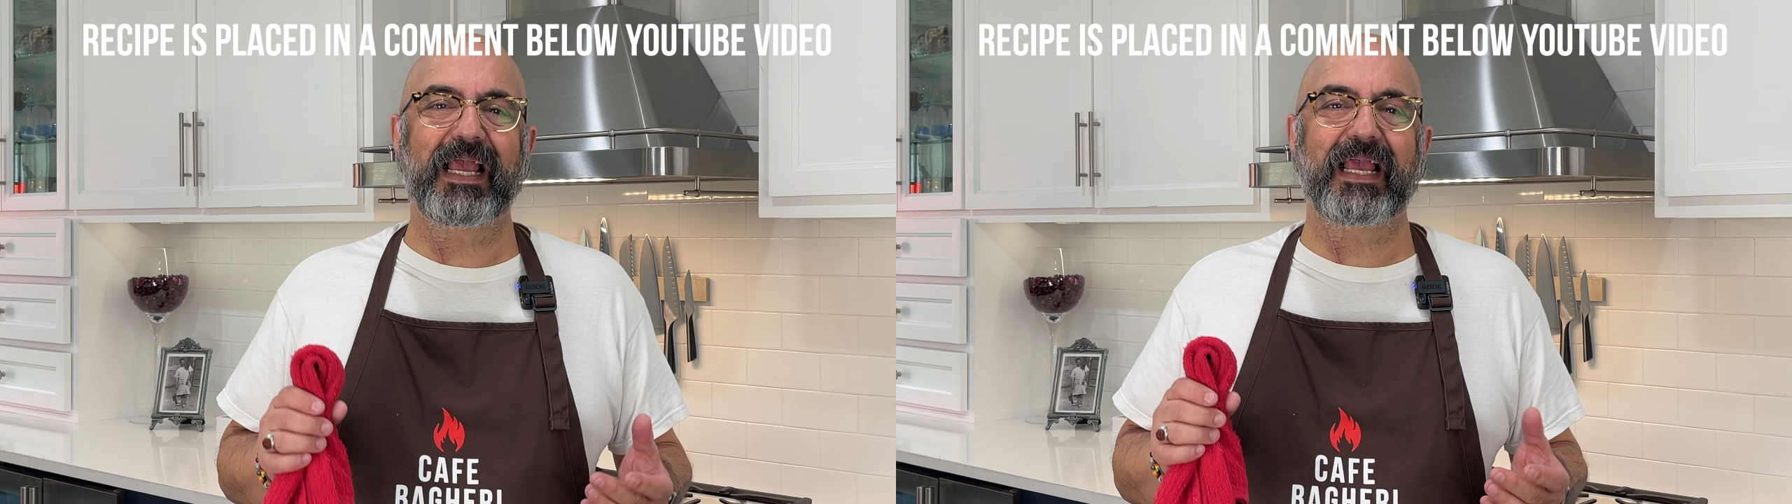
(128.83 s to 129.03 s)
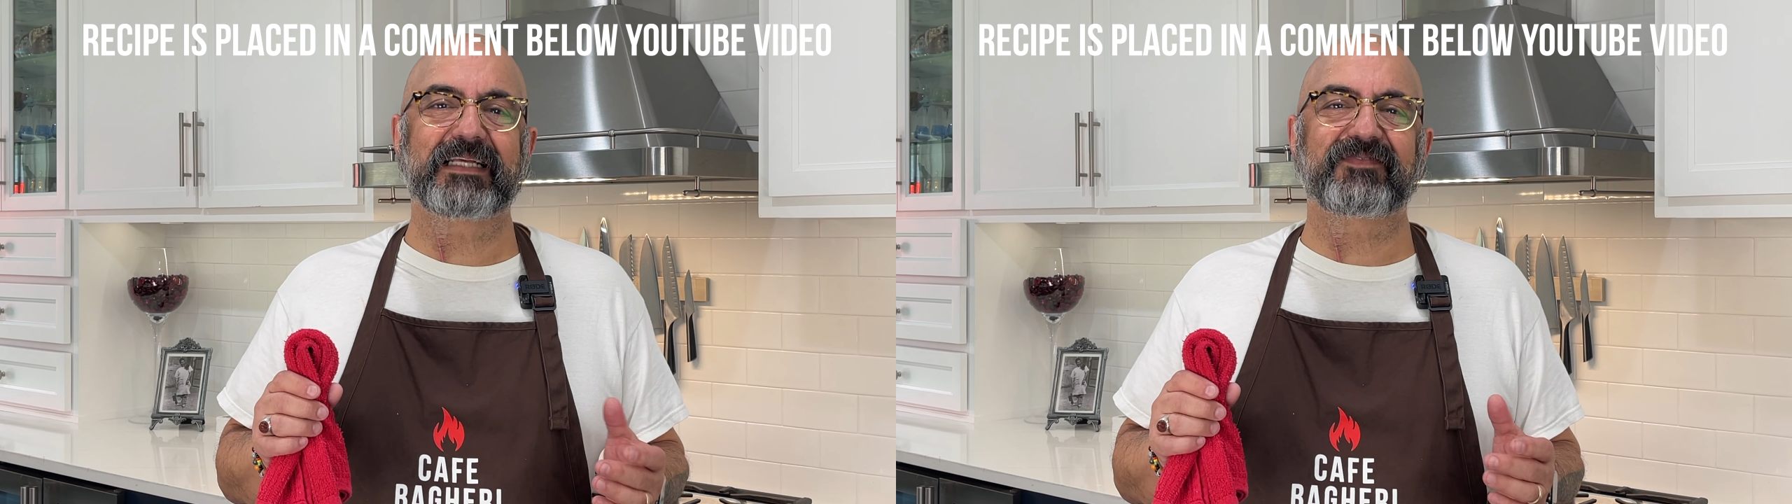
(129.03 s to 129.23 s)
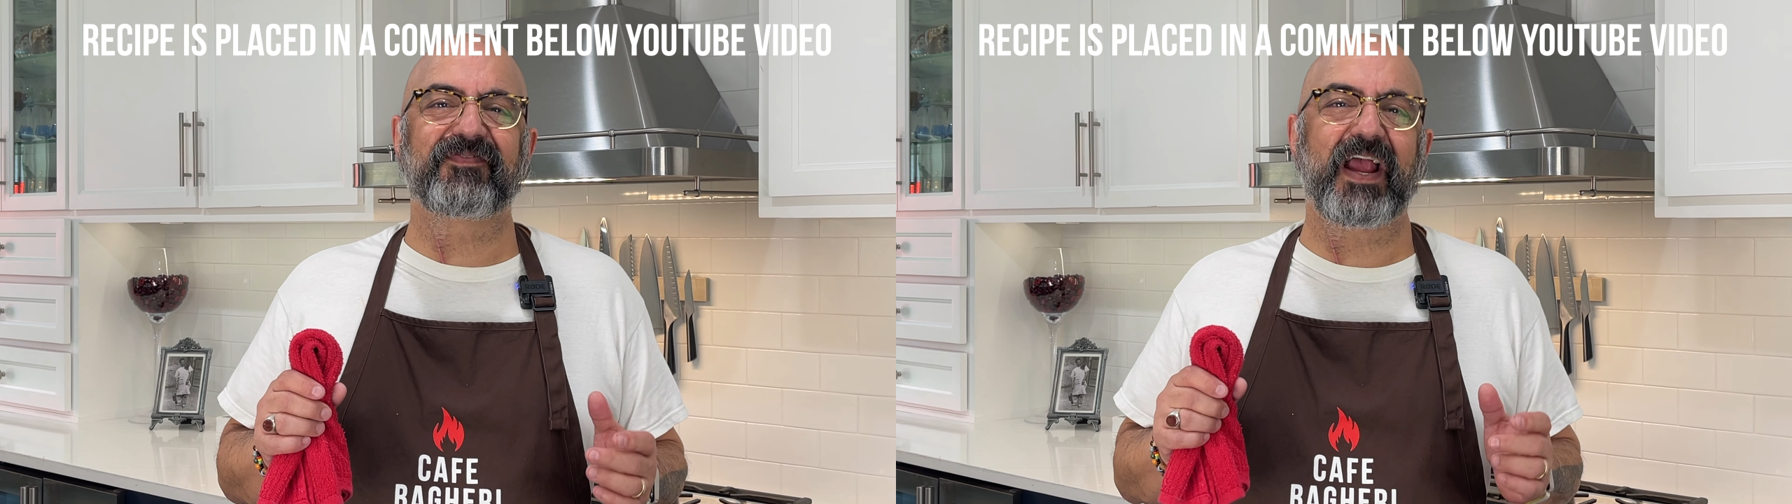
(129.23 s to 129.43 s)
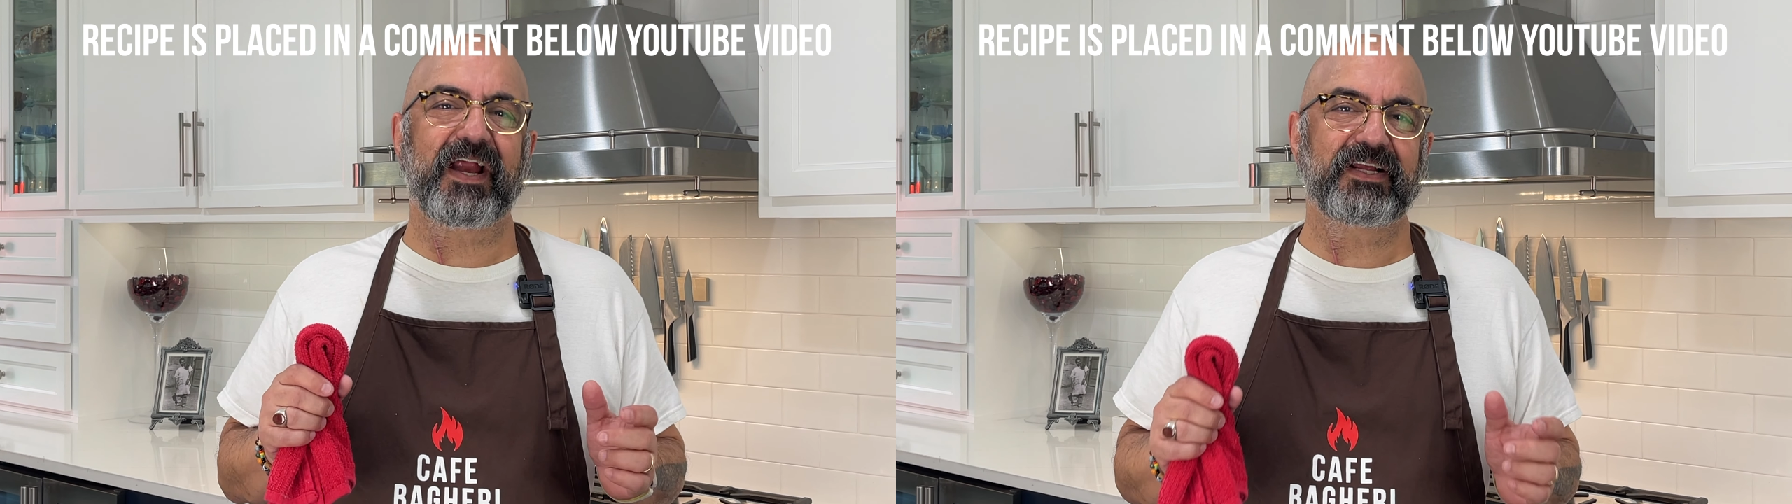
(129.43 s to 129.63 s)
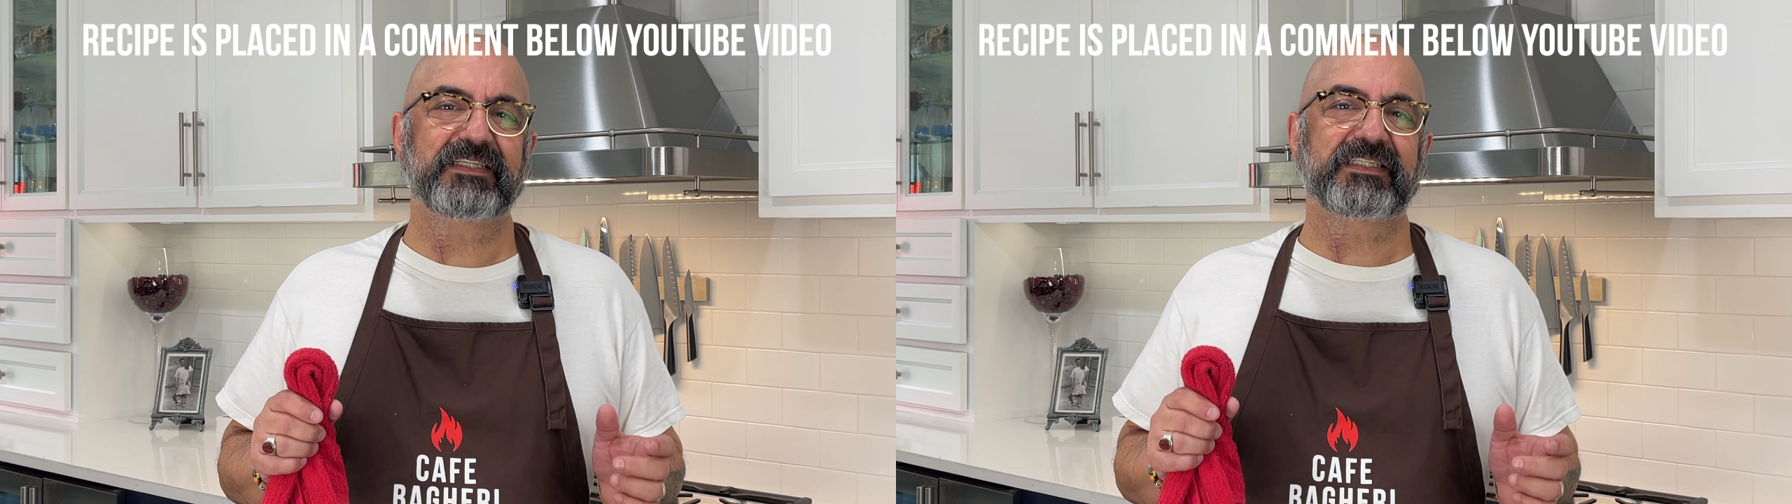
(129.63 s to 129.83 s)
is
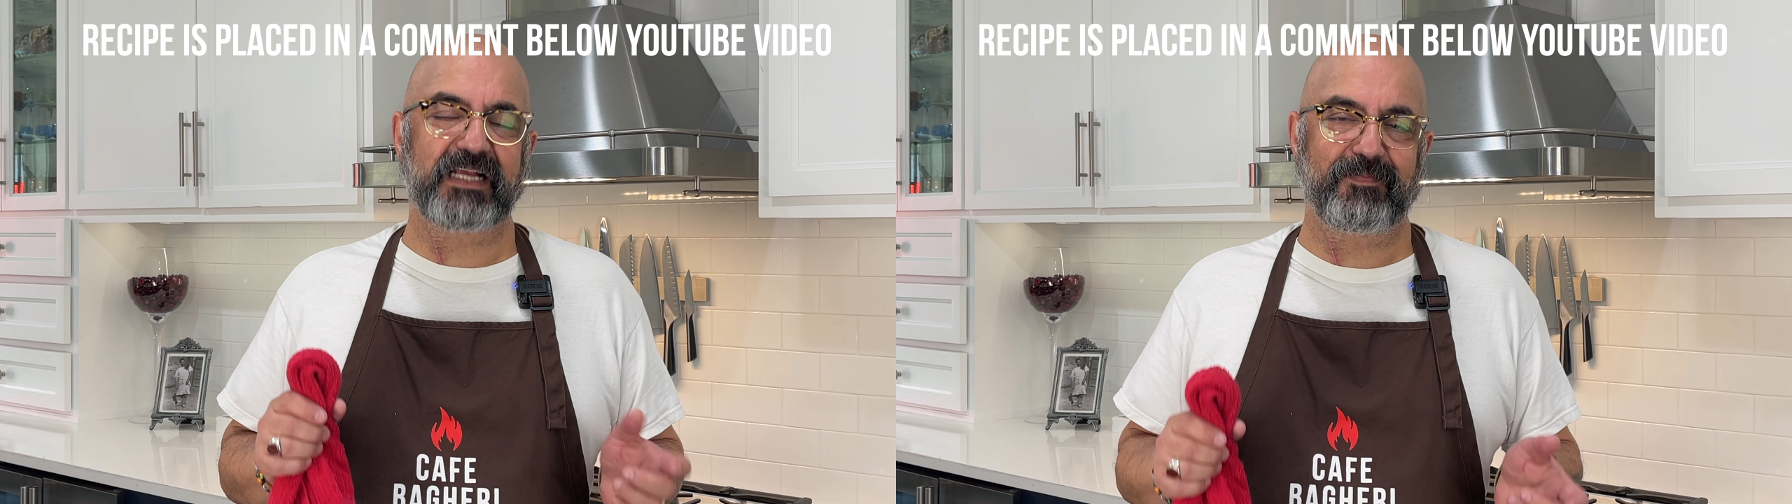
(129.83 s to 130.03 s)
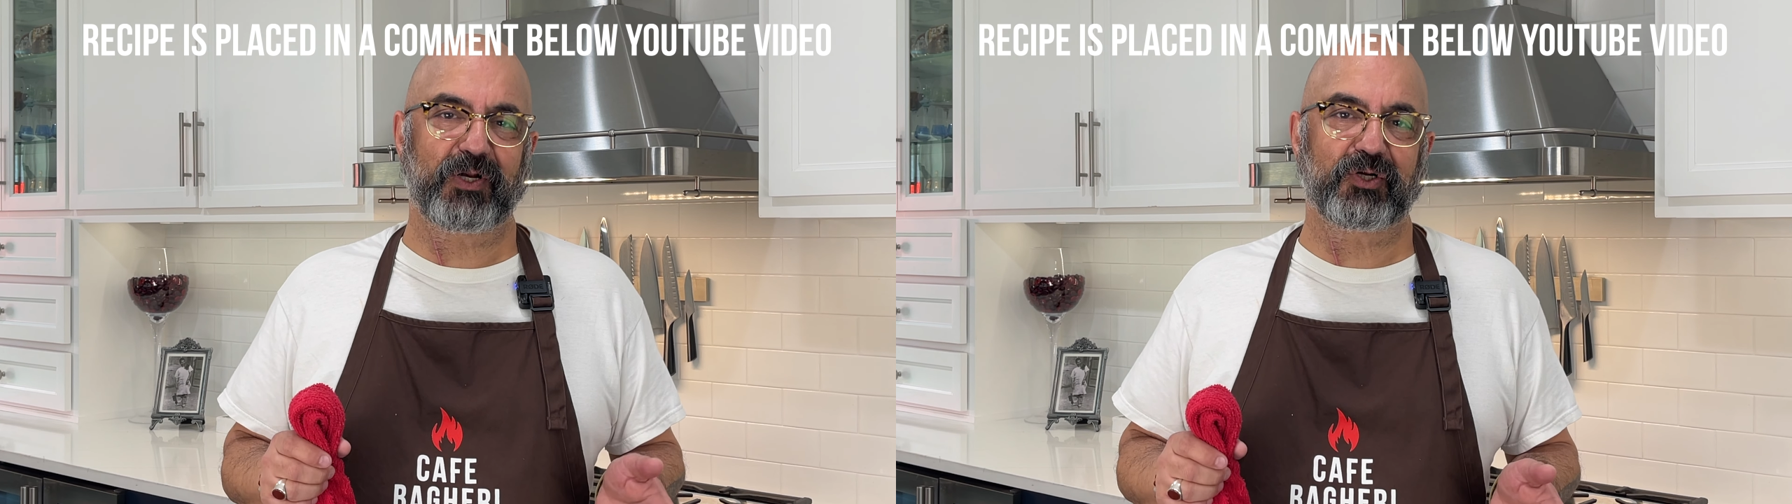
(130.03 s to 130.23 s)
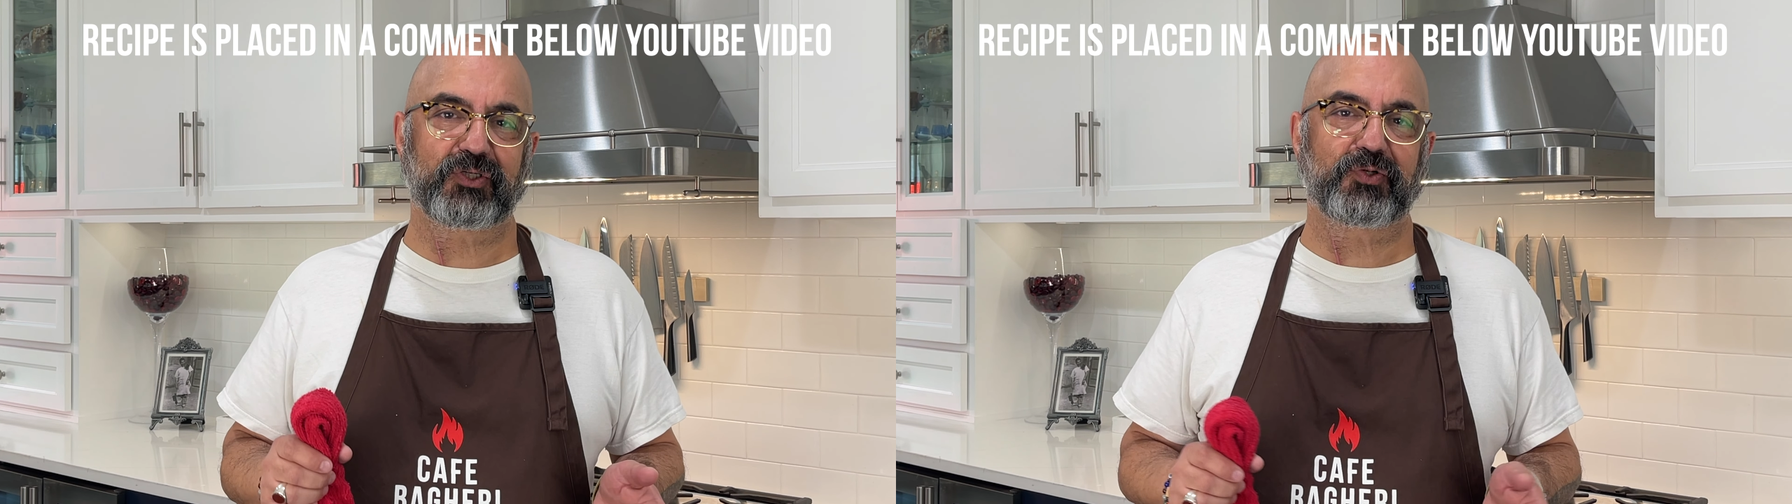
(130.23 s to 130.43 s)
very similar